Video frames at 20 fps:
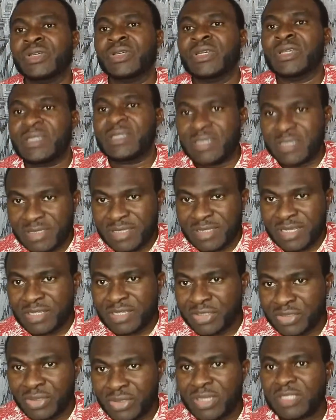Is there
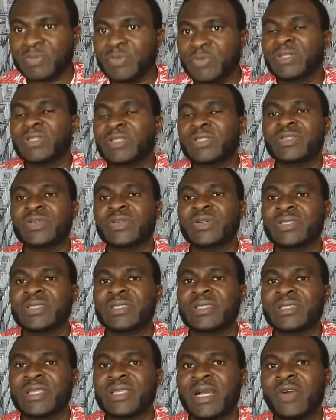insurance policy on this
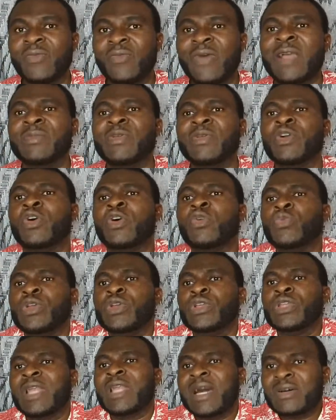car? Why? Because we
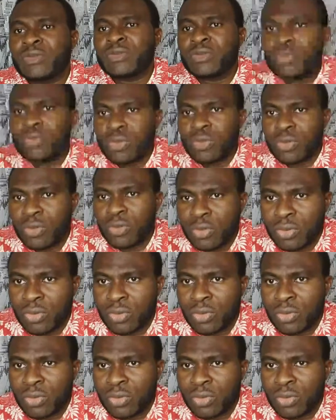now know